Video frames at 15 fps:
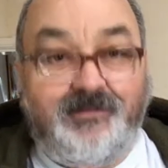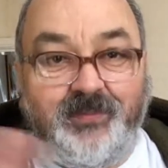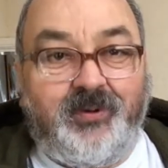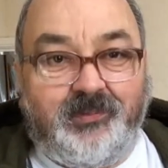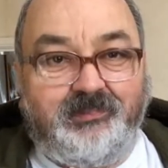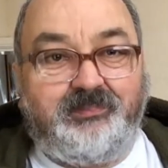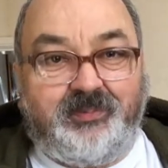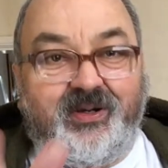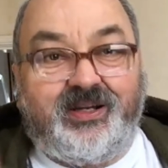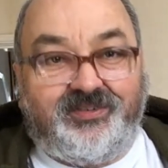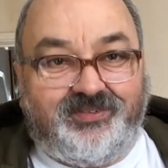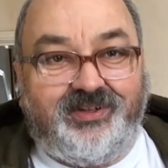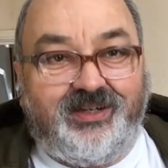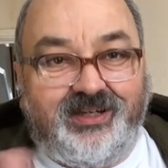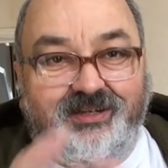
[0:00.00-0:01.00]
not
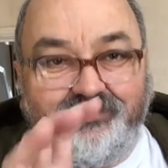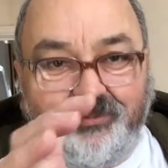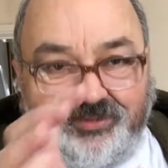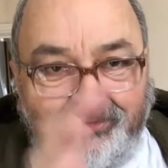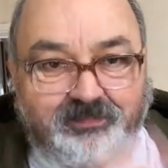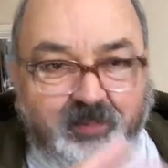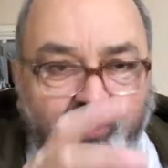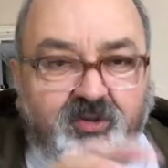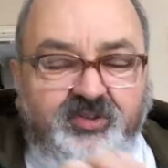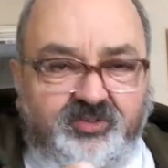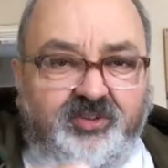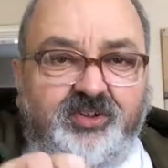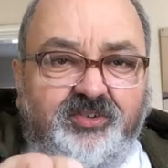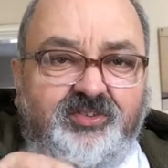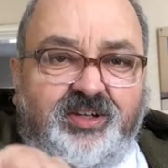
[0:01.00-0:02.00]
Brexit, it, Boris
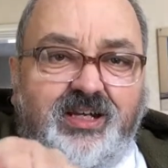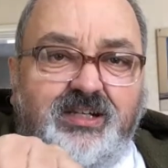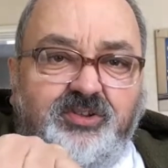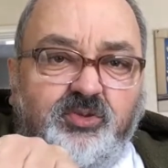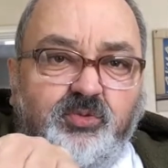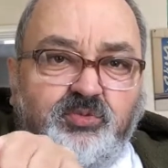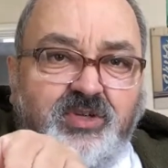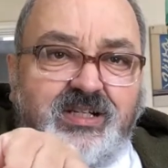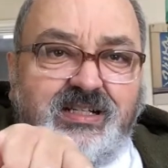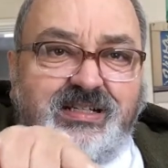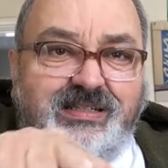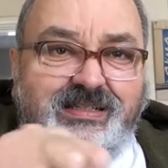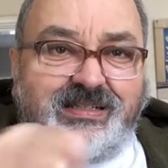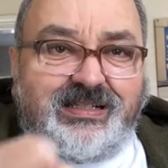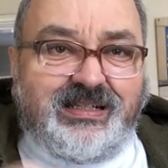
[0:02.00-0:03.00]
turns key to
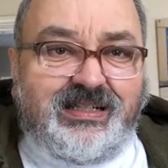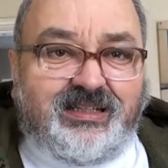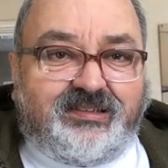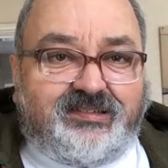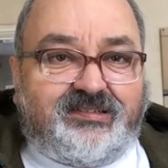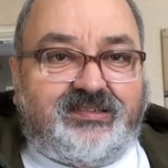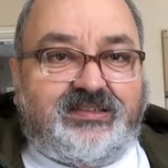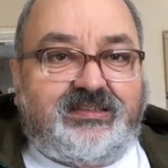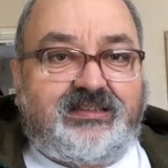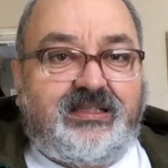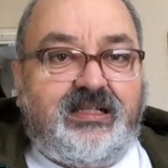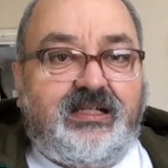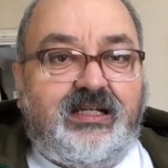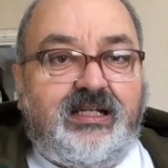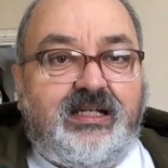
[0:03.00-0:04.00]
release
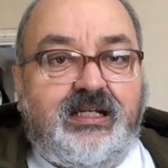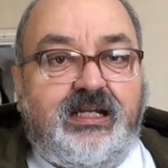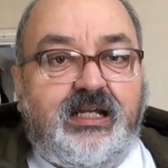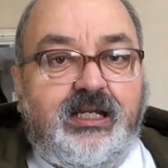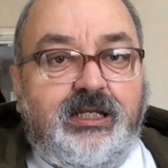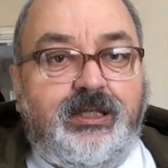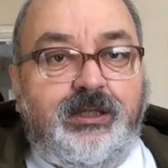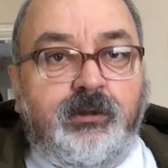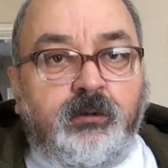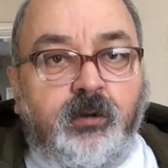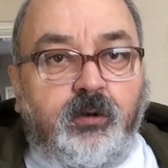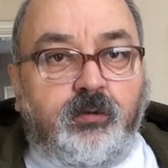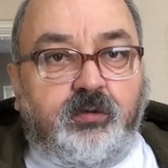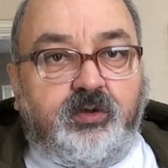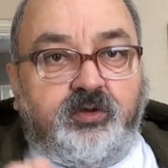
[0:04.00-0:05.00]

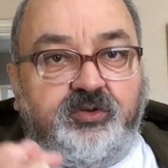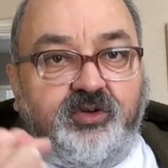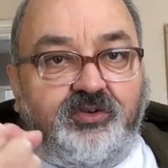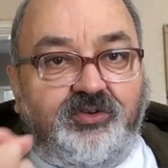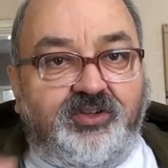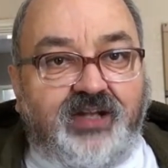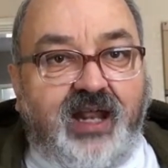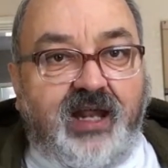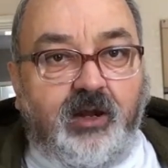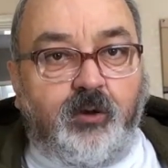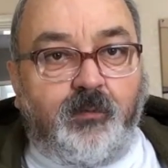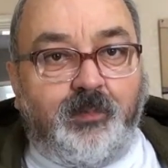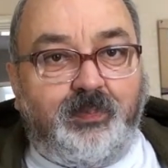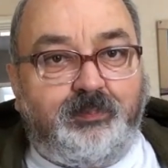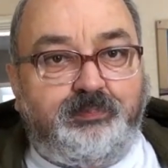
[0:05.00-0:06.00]
locked
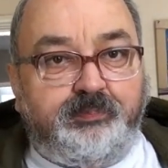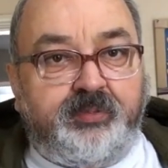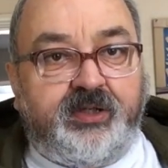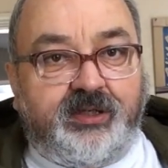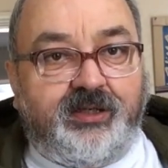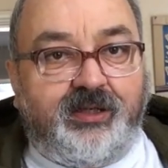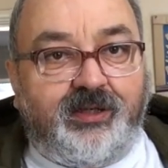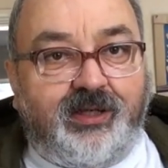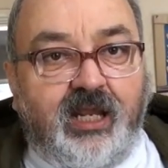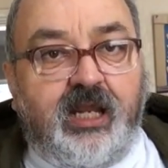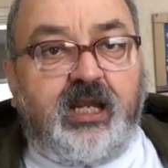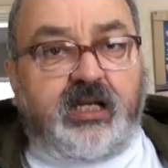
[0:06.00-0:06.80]
down Britain.